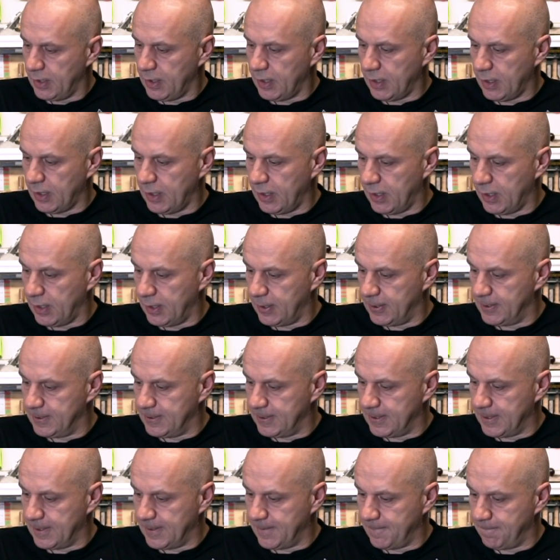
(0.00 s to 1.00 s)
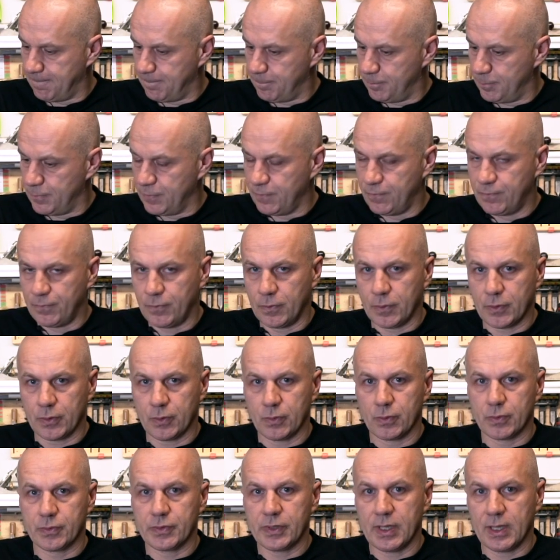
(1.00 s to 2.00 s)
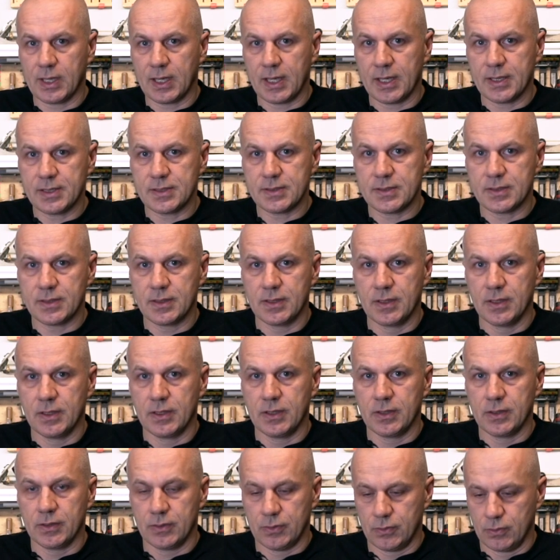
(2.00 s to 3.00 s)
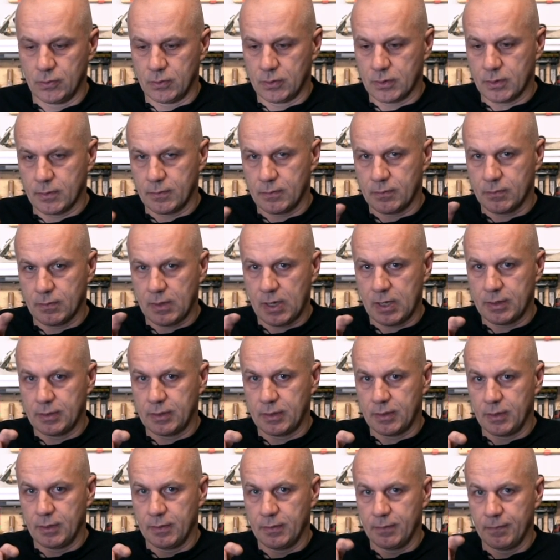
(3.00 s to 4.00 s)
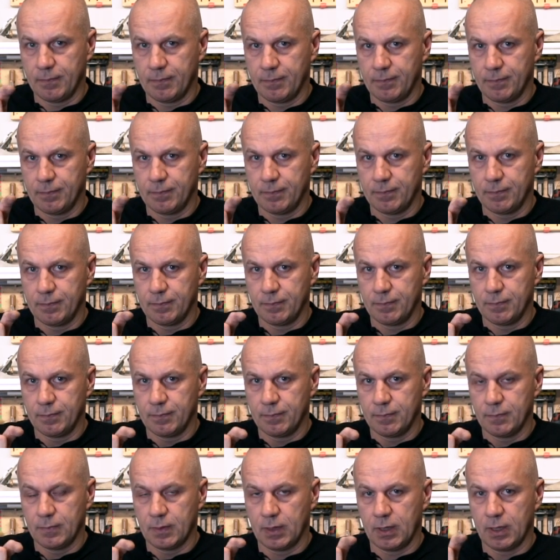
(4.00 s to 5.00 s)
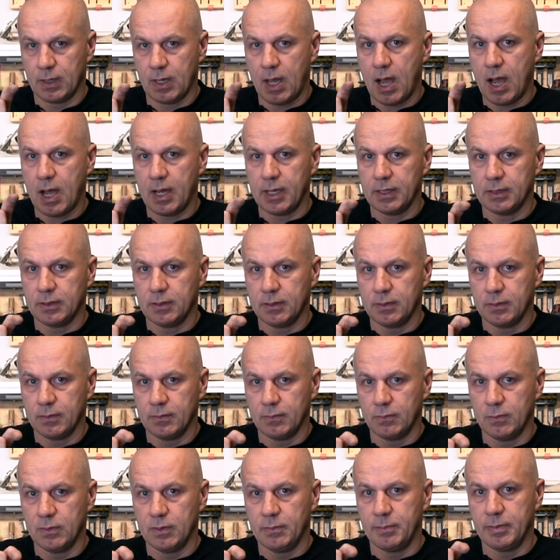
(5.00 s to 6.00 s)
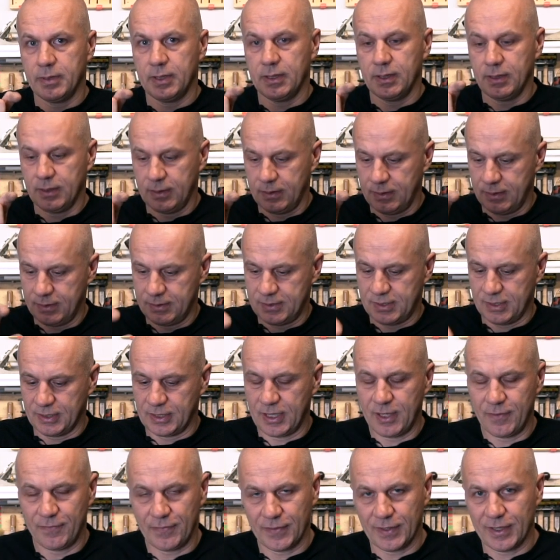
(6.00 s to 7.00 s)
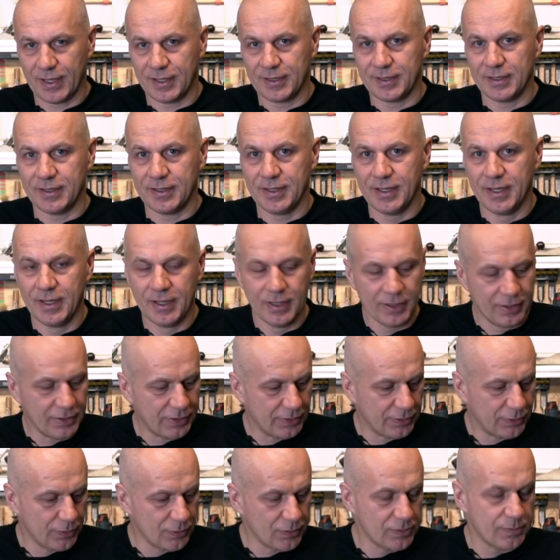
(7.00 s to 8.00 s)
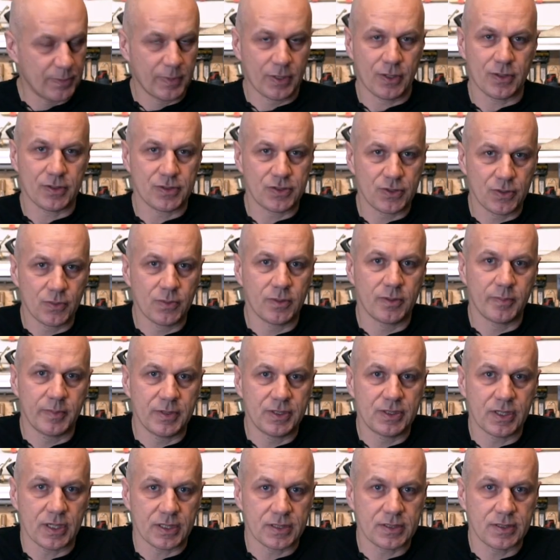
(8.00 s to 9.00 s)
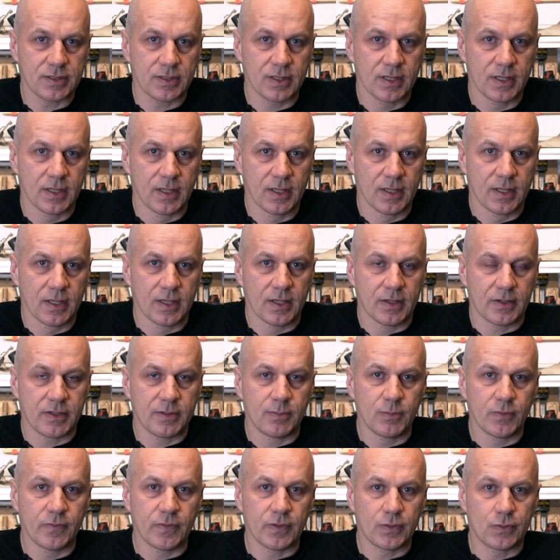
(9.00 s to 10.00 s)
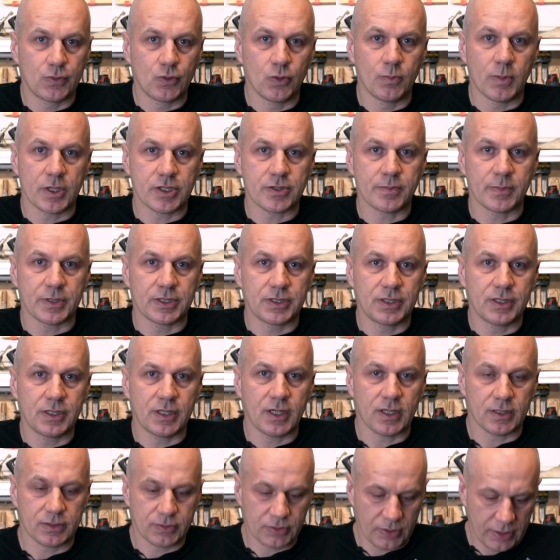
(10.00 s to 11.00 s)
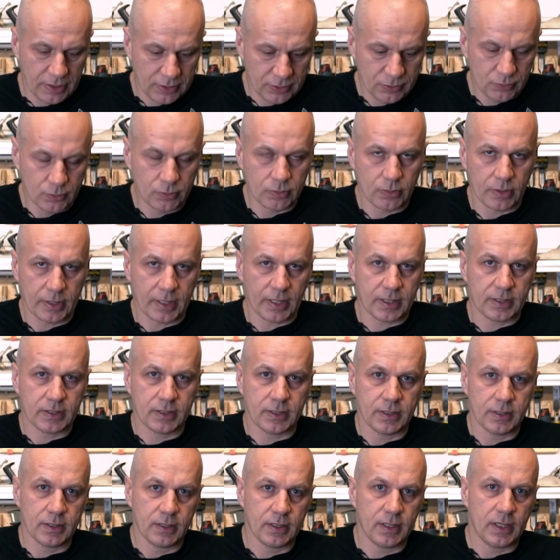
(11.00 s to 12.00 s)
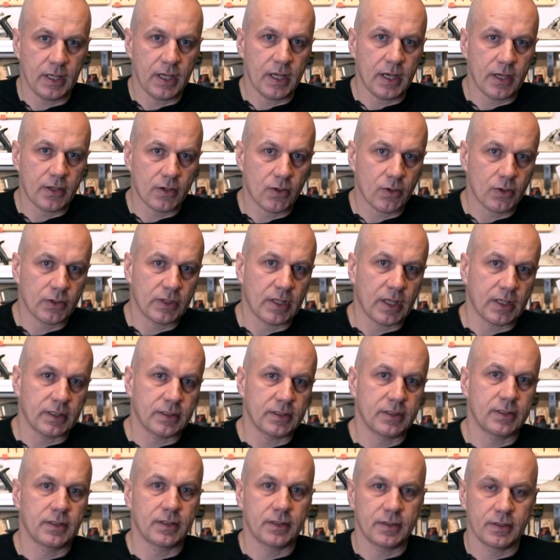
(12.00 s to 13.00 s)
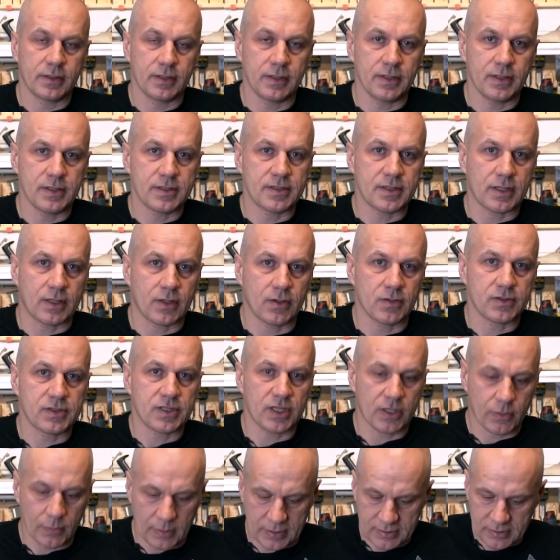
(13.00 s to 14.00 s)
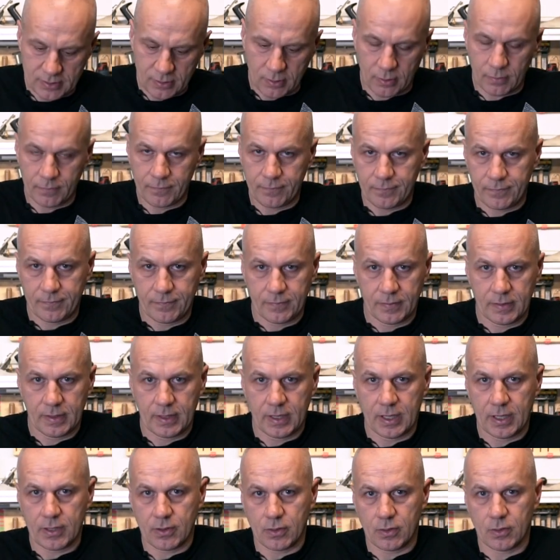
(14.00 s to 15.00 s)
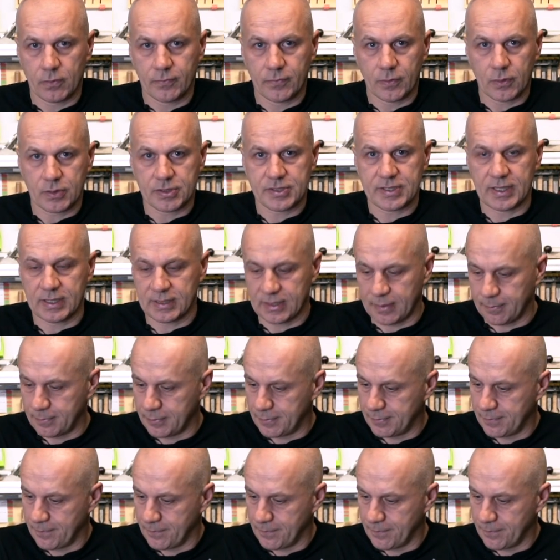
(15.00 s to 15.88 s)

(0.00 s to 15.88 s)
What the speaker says: and before you realize, your runner height will be significantly reduced, because you will be just removing too much material, trying to correct error that is a consequence of error of your setup.